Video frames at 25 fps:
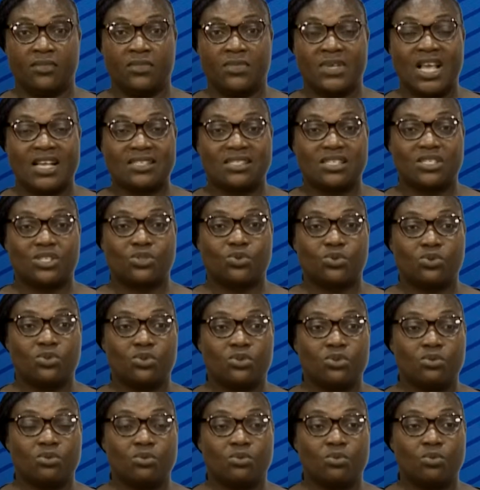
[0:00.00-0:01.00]
That is
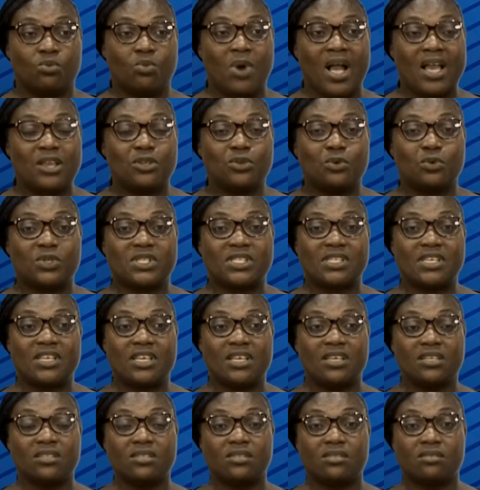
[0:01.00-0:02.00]
why you
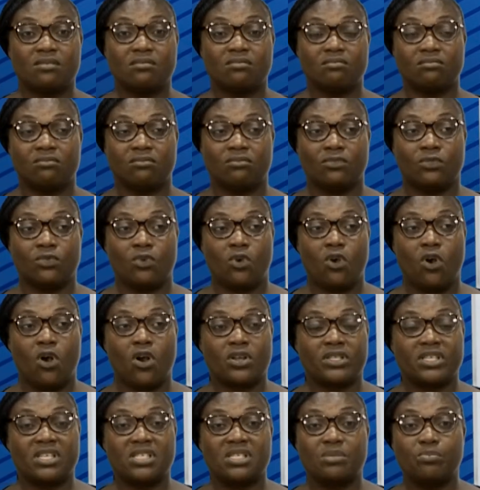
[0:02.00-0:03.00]
see
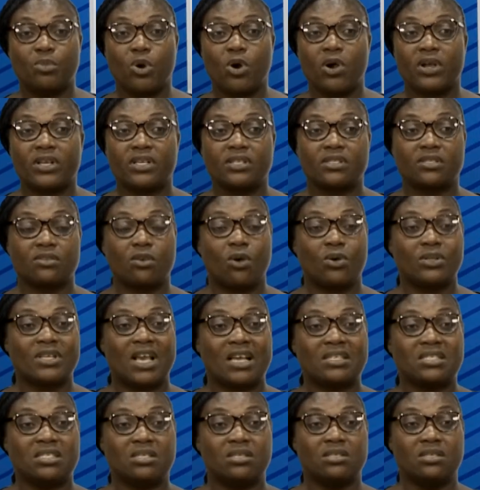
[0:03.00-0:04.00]
all these boys
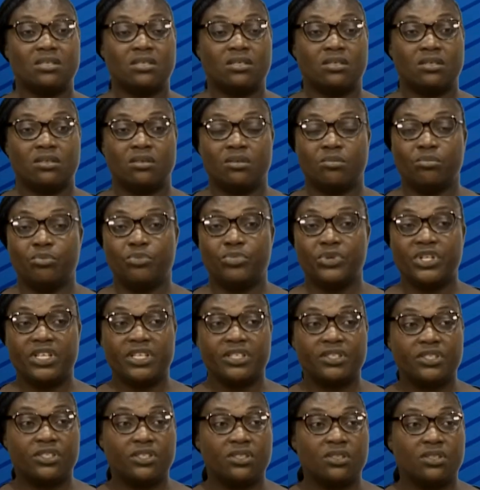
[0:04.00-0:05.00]
under the
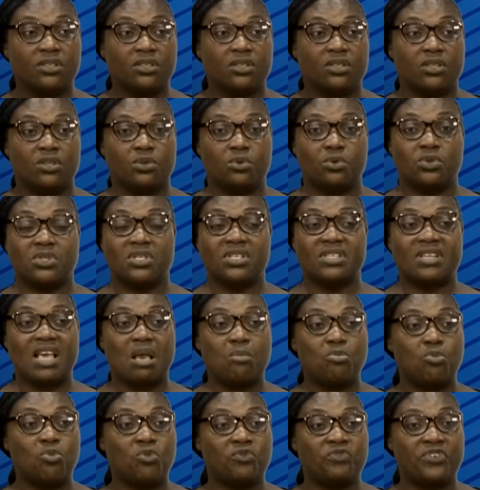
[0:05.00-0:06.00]
bridge, you see
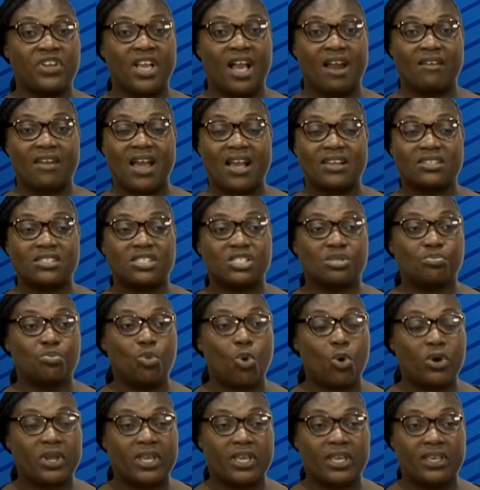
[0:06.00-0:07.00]
them moving around,
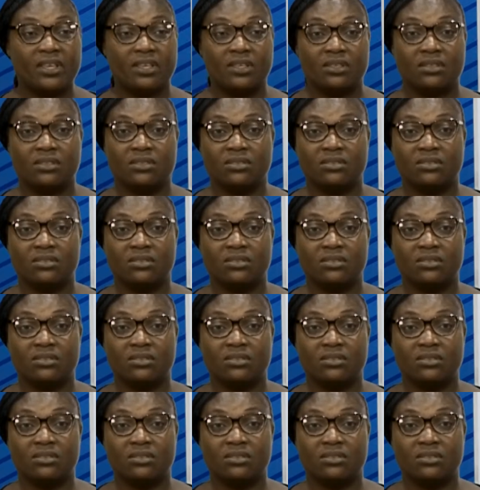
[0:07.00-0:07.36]
smoking.